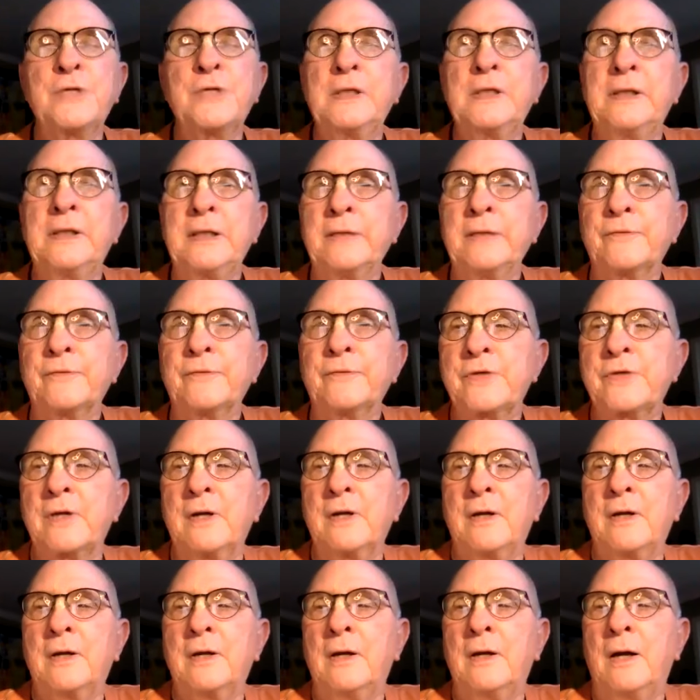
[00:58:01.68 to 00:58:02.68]
leaves
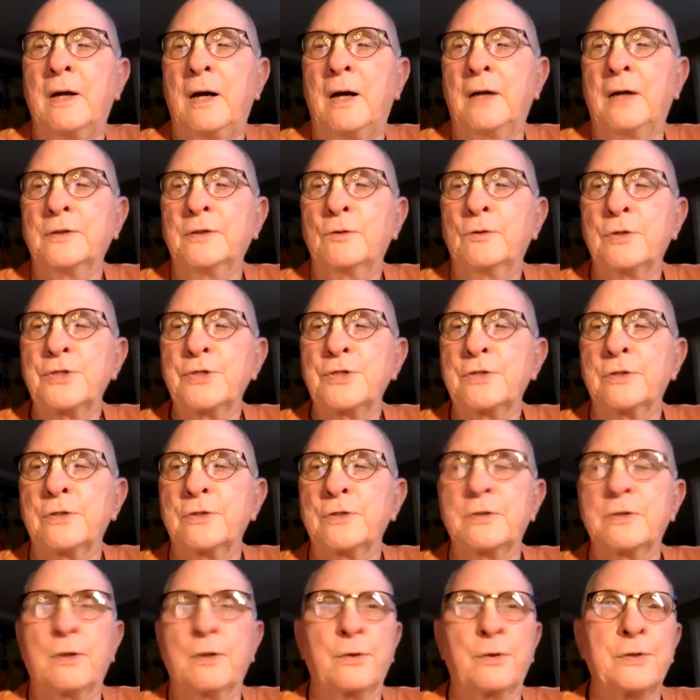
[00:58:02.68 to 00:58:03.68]
on
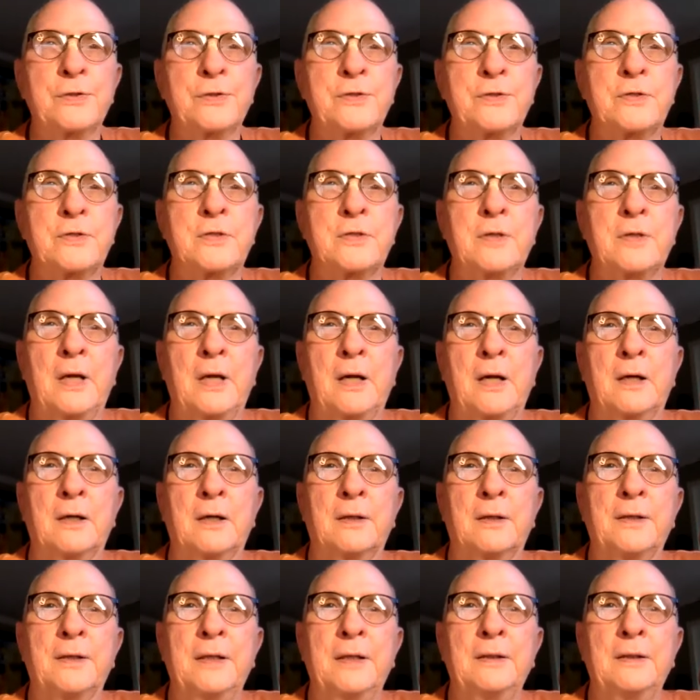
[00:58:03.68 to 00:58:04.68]
Krishna's lotus,
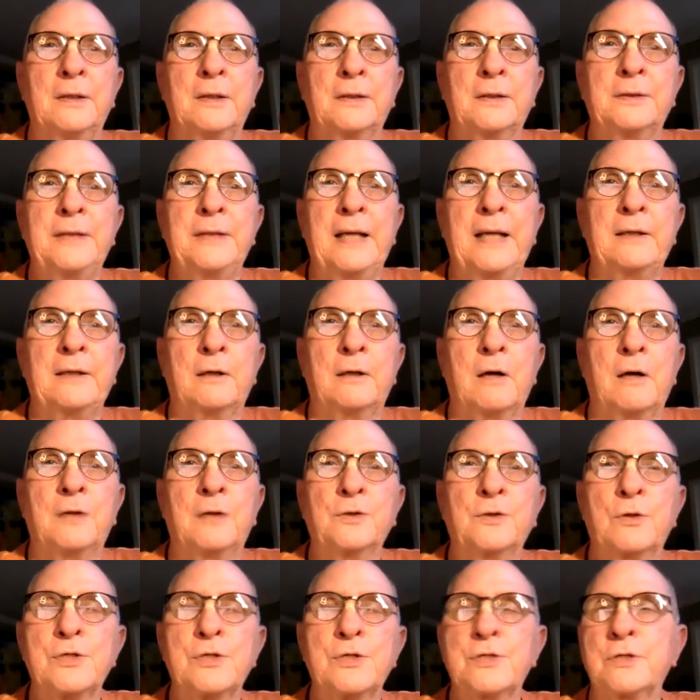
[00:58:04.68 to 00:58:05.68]
that are on
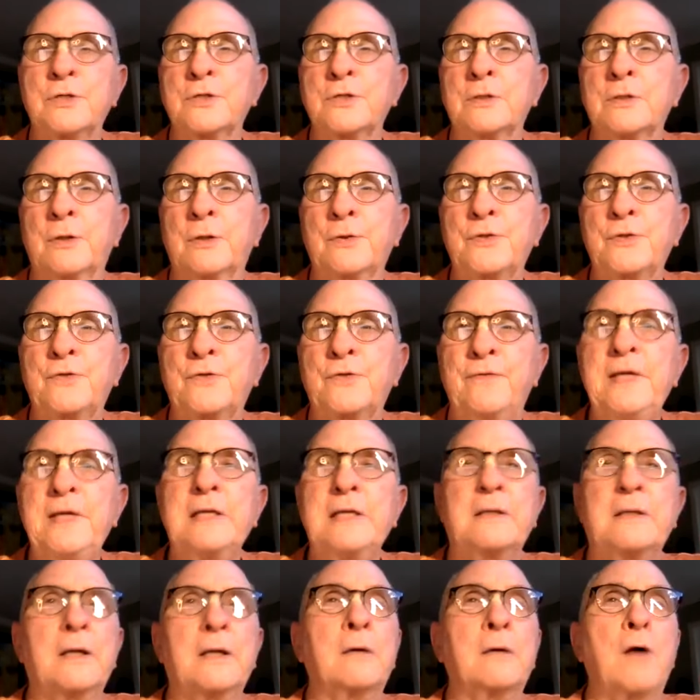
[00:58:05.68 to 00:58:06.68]
Krishna's lotus
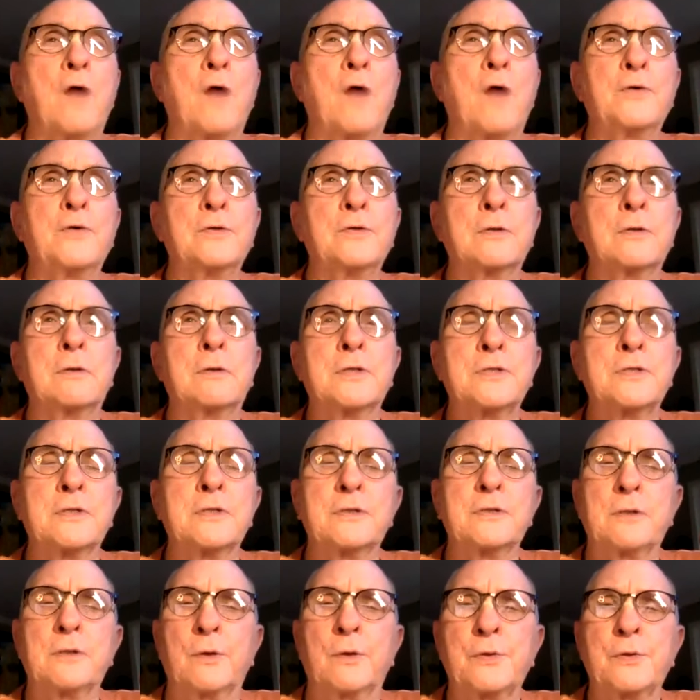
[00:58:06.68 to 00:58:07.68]
feet, that are offered to
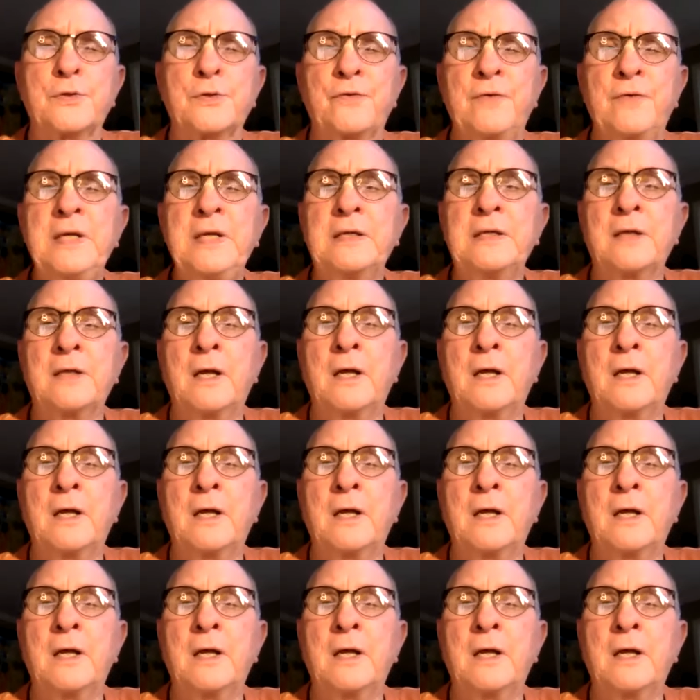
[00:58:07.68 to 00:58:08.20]
Krishna's lotus feet.